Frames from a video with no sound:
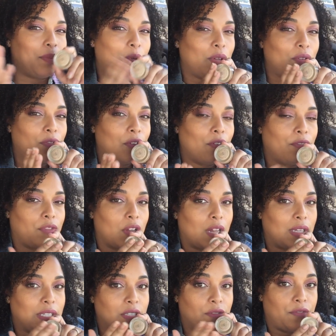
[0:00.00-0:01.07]
is a beautiful,
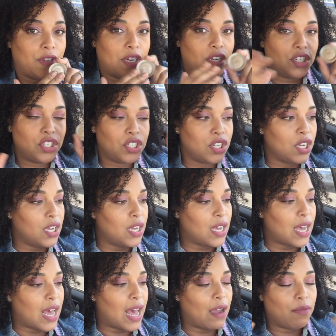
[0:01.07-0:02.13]
flawless finish.
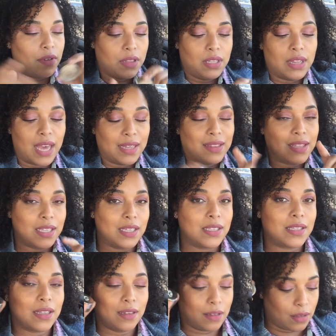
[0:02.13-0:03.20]
I really like
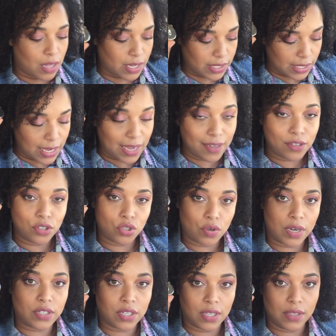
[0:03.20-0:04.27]
this Glossier
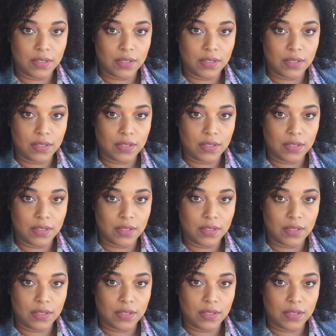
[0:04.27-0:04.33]
Stretch